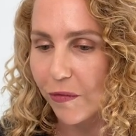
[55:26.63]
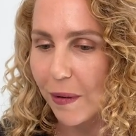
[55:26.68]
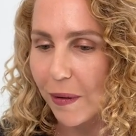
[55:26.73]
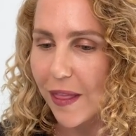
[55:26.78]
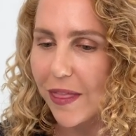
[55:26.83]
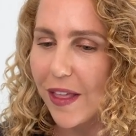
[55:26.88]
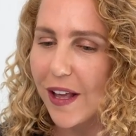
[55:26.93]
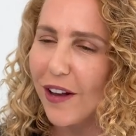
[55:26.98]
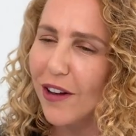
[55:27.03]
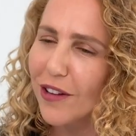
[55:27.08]
But I
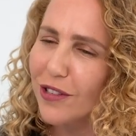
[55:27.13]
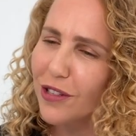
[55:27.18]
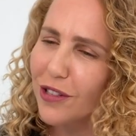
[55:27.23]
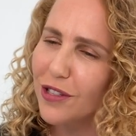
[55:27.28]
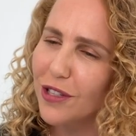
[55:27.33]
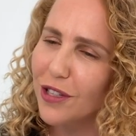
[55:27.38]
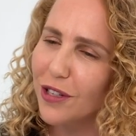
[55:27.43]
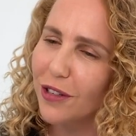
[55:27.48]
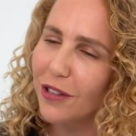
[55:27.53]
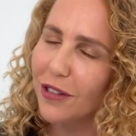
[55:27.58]
think also
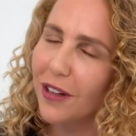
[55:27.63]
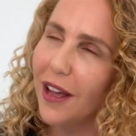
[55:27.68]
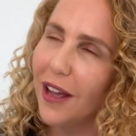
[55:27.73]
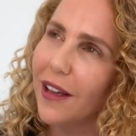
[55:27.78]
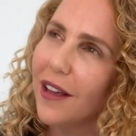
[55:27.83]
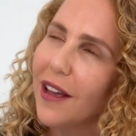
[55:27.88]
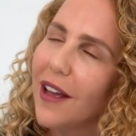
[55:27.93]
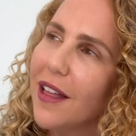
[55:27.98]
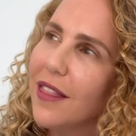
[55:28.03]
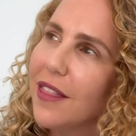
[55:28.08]
too,
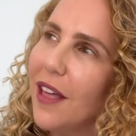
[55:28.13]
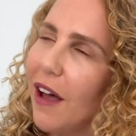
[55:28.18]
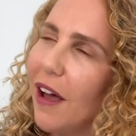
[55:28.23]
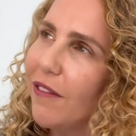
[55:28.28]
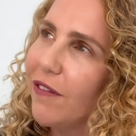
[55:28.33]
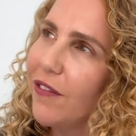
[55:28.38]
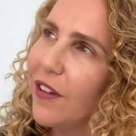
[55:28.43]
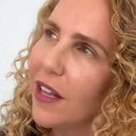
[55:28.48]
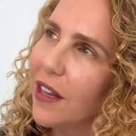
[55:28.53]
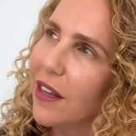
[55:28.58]
like that
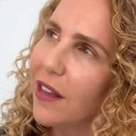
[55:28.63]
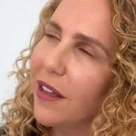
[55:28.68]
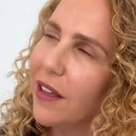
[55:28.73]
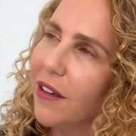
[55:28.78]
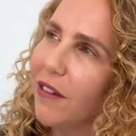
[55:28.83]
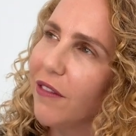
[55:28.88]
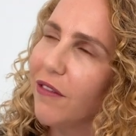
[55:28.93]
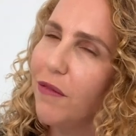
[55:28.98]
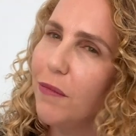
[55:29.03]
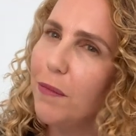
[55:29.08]
feeling
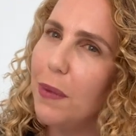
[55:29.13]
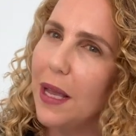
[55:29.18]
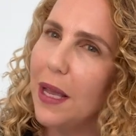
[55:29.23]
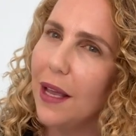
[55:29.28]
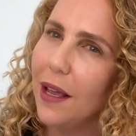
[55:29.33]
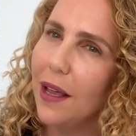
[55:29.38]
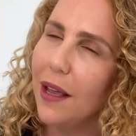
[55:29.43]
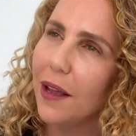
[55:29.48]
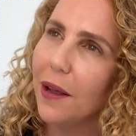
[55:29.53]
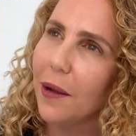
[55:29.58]
of
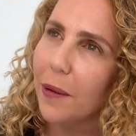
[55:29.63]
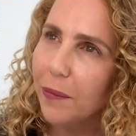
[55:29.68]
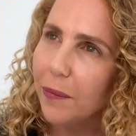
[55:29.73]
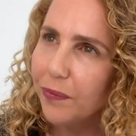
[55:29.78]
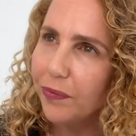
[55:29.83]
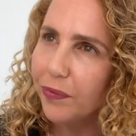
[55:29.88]
being